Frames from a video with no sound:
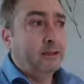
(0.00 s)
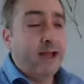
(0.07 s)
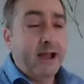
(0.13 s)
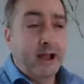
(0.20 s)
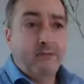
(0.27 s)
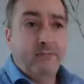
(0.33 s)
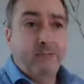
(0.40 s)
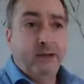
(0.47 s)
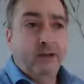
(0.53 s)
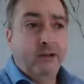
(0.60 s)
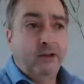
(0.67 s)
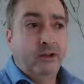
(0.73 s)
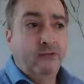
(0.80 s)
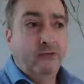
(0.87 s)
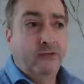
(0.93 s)
"Yeah, I've been
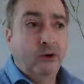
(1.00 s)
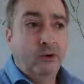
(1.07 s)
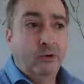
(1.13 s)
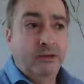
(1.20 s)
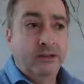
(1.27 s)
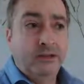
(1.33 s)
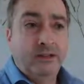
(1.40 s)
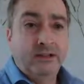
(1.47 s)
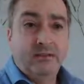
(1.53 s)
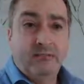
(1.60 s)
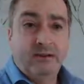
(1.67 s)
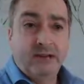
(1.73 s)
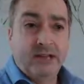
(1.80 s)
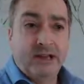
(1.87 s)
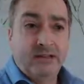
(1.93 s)
looking forward to this
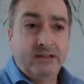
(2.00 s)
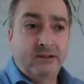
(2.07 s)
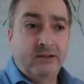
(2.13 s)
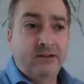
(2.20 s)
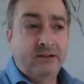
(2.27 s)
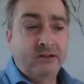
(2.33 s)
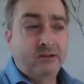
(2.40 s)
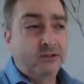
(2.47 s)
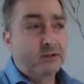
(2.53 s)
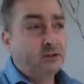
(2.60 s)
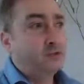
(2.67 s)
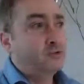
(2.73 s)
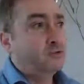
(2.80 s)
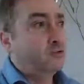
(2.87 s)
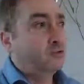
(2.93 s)
presenter.
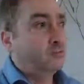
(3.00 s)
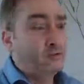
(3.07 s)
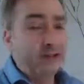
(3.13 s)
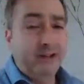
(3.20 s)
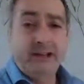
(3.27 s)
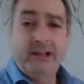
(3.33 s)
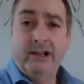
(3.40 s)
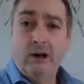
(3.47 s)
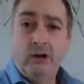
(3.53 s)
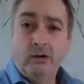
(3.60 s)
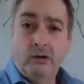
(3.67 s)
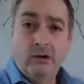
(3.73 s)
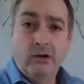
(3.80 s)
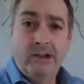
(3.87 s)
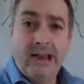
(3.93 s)
She's really
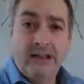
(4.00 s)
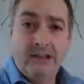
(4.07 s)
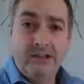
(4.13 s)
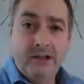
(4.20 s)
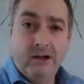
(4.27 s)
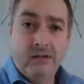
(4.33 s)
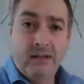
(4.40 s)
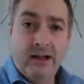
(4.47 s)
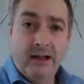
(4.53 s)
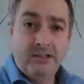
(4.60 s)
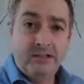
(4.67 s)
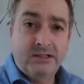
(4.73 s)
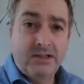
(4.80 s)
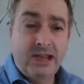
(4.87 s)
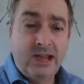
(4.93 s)
got good energy on
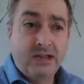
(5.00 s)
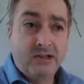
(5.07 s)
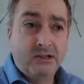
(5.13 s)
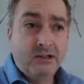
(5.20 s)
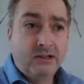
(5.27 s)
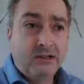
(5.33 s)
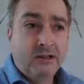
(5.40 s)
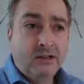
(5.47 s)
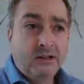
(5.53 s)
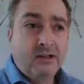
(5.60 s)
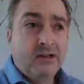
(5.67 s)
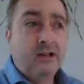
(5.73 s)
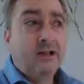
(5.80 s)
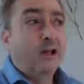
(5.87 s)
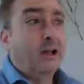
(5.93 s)
that stage.
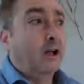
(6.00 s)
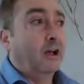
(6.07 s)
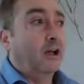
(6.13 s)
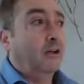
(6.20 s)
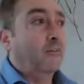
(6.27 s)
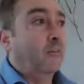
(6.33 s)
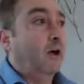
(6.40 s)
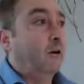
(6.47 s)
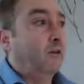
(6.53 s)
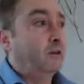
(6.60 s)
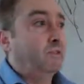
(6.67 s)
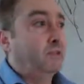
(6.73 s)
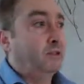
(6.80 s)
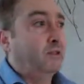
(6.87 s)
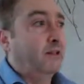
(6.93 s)
I
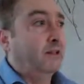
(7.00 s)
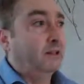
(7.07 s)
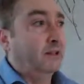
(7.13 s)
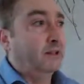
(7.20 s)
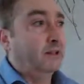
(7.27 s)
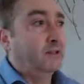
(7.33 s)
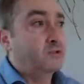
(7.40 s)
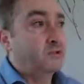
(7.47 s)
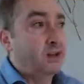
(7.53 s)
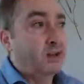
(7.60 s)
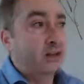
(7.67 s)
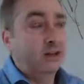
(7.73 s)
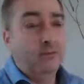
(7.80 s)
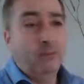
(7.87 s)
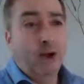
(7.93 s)
was particularly
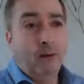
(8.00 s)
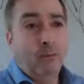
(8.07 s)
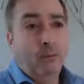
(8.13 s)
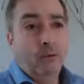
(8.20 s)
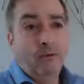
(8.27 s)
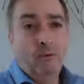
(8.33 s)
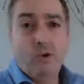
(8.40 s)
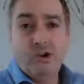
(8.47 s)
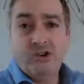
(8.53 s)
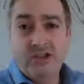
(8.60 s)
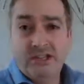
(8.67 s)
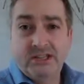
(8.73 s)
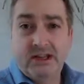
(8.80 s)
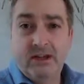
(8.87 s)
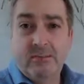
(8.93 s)
intrigued about what
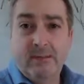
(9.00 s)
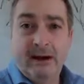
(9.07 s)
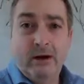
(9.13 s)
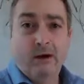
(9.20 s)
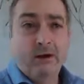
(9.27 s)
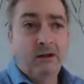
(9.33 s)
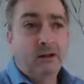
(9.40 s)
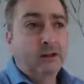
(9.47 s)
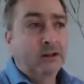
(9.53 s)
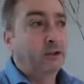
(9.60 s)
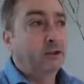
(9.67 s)
she said about